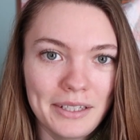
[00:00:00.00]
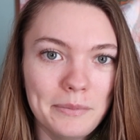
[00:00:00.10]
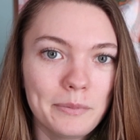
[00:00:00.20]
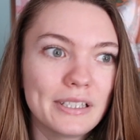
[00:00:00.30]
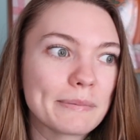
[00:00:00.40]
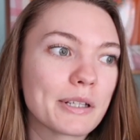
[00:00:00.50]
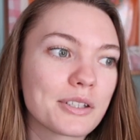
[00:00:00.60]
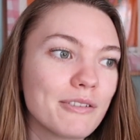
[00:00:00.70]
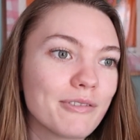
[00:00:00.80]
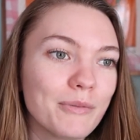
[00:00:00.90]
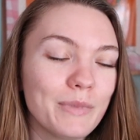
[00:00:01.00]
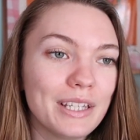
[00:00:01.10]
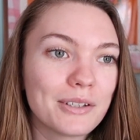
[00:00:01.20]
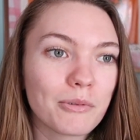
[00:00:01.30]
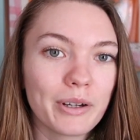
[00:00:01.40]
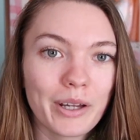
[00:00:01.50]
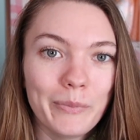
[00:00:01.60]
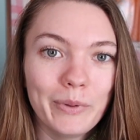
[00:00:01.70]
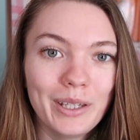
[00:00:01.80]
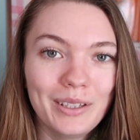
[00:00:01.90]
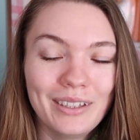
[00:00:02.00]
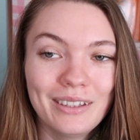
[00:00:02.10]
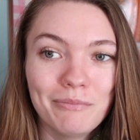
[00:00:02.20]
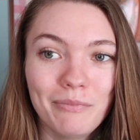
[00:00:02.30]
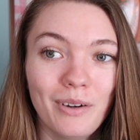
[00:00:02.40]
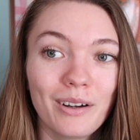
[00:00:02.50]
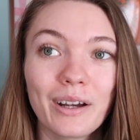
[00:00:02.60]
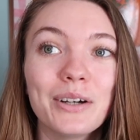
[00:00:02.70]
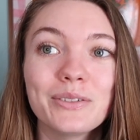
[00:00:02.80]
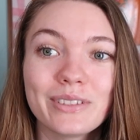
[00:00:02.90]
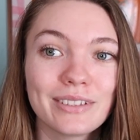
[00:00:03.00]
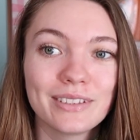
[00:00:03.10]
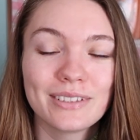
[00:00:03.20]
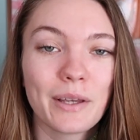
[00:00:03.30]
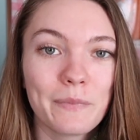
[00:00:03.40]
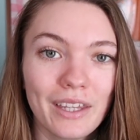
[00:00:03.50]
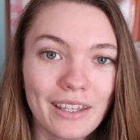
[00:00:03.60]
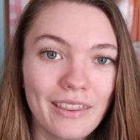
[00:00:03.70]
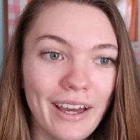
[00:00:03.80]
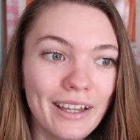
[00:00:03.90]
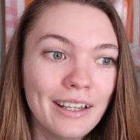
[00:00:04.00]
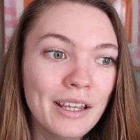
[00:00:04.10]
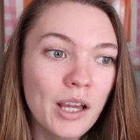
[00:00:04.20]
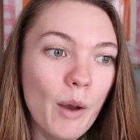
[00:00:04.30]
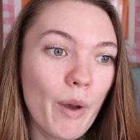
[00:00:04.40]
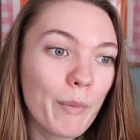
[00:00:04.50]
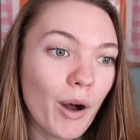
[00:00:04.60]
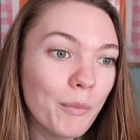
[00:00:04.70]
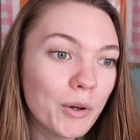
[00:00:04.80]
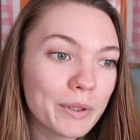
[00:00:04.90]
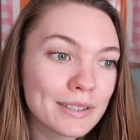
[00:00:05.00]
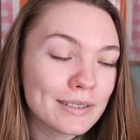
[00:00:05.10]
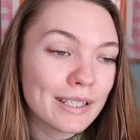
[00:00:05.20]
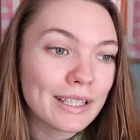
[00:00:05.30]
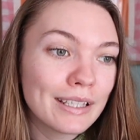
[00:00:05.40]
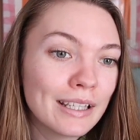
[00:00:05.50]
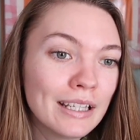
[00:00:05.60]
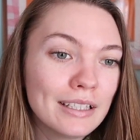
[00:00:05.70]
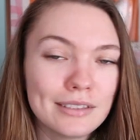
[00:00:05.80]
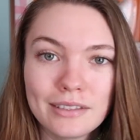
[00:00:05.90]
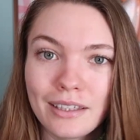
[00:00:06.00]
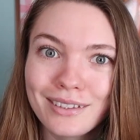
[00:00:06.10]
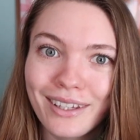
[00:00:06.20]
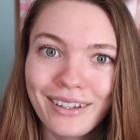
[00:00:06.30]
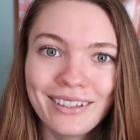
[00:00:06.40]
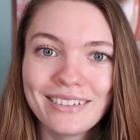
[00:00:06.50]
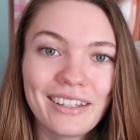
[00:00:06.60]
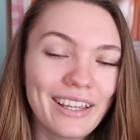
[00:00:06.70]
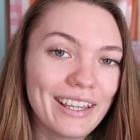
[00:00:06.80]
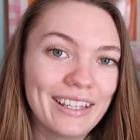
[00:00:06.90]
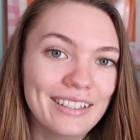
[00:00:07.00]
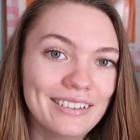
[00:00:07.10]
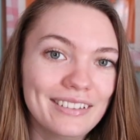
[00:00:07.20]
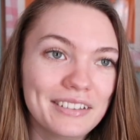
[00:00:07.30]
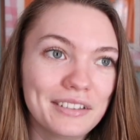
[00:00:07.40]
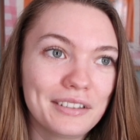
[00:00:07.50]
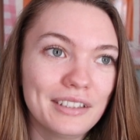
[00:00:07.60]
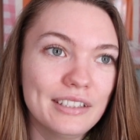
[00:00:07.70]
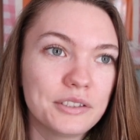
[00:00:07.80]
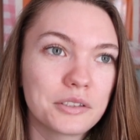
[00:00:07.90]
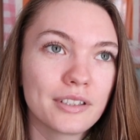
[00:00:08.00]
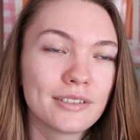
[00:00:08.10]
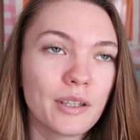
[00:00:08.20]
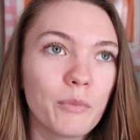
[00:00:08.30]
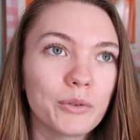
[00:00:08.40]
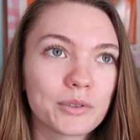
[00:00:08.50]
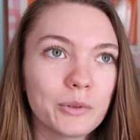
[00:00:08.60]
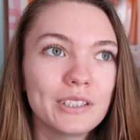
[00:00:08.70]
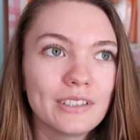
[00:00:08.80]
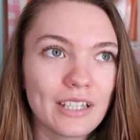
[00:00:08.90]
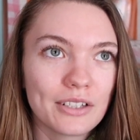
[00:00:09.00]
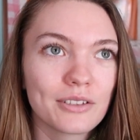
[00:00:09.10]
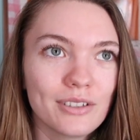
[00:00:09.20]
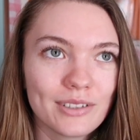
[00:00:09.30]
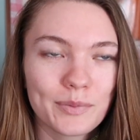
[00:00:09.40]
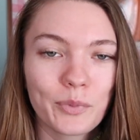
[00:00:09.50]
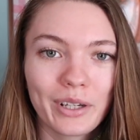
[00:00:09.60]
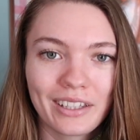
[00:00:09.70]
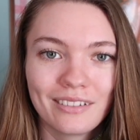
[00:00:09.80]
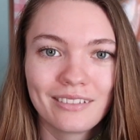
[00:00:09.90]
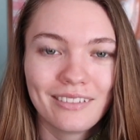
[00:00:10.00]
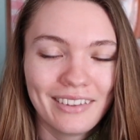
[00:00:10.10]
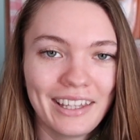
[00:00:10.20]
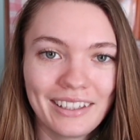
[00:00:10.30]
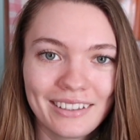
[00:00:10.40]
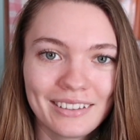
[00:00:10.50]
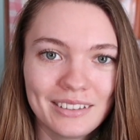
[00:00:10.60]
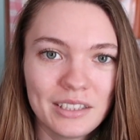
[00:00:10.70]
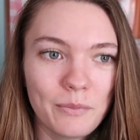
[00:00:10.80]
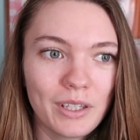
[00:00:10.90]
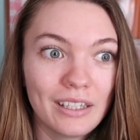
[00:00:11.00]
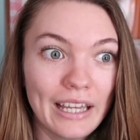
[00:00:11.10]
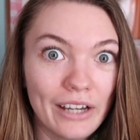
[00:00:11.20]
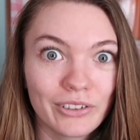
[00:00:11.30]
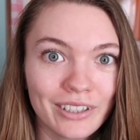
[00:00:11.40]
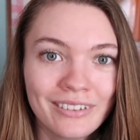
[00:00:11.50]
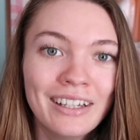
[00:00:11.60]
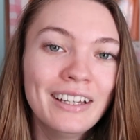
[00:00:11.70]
tip, especially for me growing up in our house. This is something that my mom always did, still does, and is just the most quintessential spring thing to me ever.